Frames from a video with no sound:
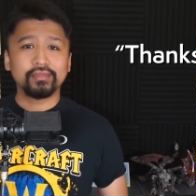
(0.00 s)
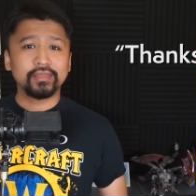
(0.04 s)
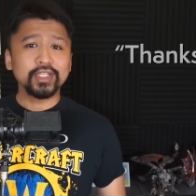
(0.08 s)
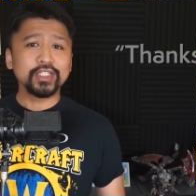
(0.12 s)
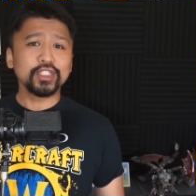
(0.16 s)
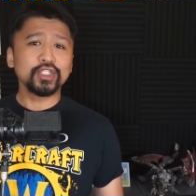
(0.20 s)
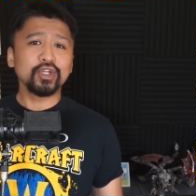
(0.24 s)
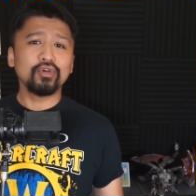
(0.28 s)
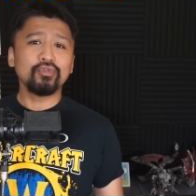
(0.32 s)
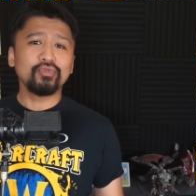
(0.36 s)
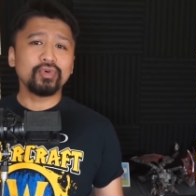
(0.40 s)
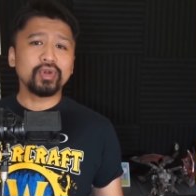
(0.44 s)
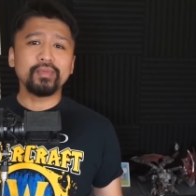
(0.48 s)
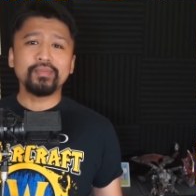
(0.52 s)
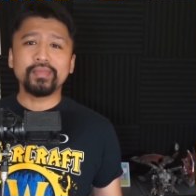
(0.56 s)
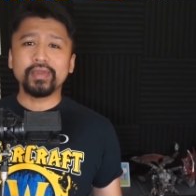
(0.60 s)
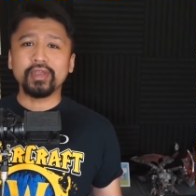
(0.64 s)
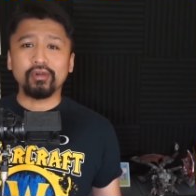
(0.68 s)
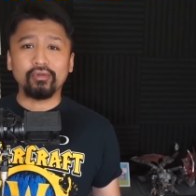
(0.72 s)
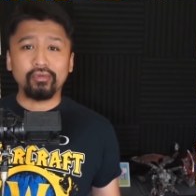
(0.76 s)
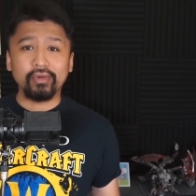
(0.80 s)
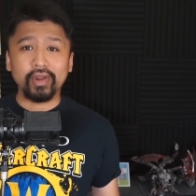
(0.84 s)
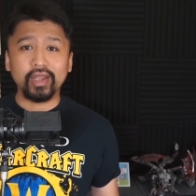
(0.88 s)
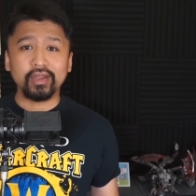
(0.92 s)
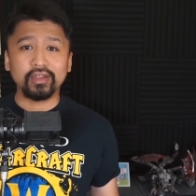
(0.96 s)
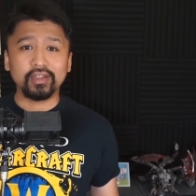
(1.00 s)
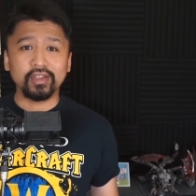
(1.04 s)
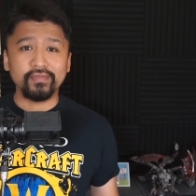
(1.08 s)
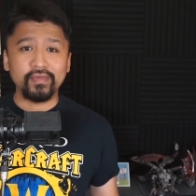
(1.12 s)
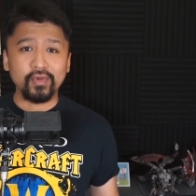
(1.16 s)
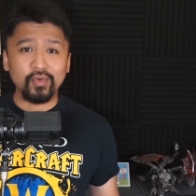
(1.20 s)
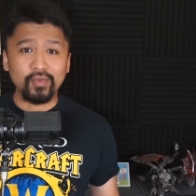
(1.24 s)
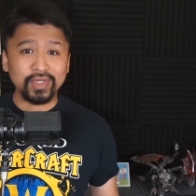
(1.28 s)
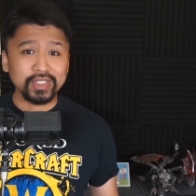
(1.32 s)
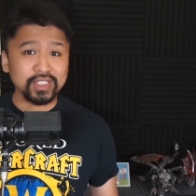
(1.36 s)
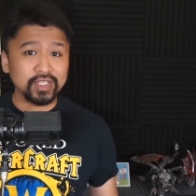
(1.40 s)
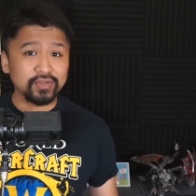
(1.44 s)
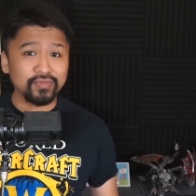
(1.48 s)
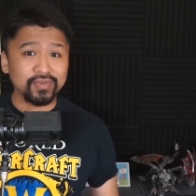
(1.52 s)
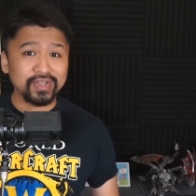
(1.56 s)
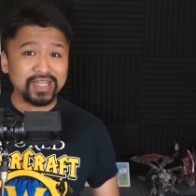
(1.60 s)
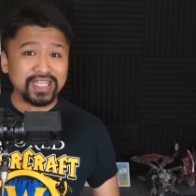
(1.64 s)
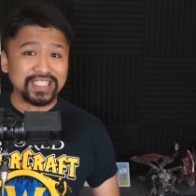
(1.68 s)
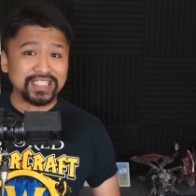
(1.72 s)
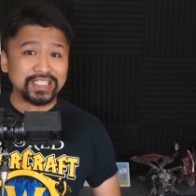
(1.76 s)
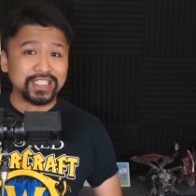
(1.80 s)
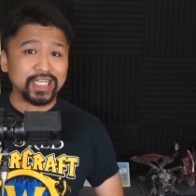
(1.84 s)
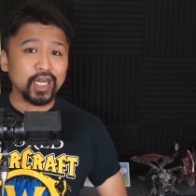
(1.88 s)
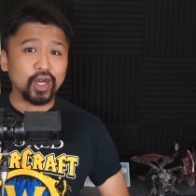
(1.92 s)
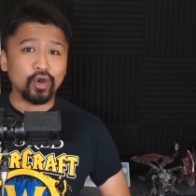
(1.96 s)
This show wouldn't be around if it wasn't for
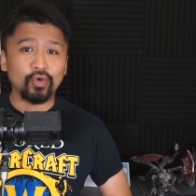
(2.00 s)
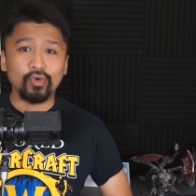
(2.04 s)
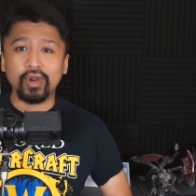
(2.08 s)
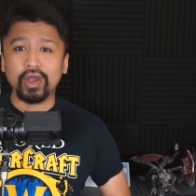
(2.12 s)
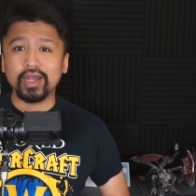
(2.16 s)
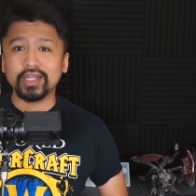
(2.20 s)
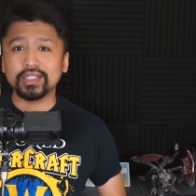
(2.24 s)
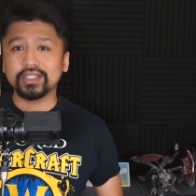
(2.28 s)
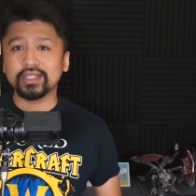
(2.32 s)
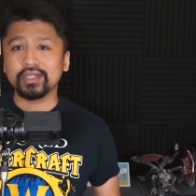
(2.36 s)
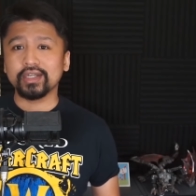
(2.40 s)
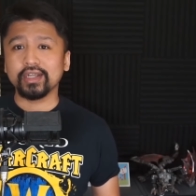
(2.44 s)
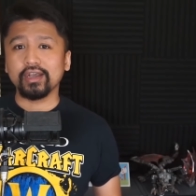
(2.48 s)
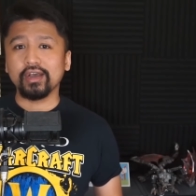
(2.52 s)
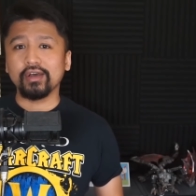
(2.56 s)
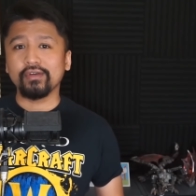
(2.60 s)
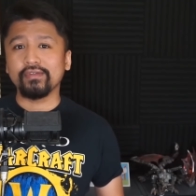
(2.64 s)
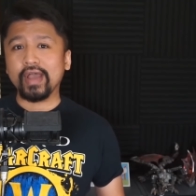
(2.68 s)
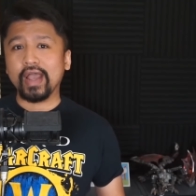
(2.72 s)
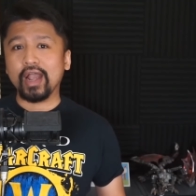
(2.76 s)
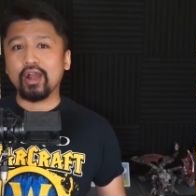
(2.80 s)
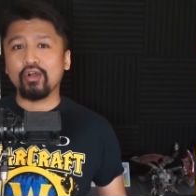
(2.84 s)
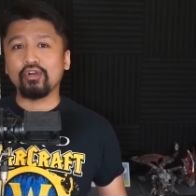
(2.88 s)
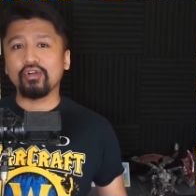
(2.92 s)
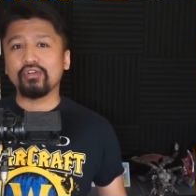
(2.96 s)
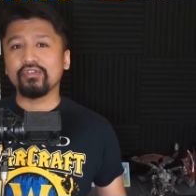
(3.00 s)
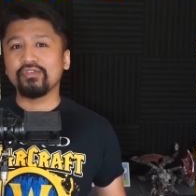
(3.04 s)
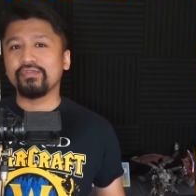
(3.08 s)
the generosity of our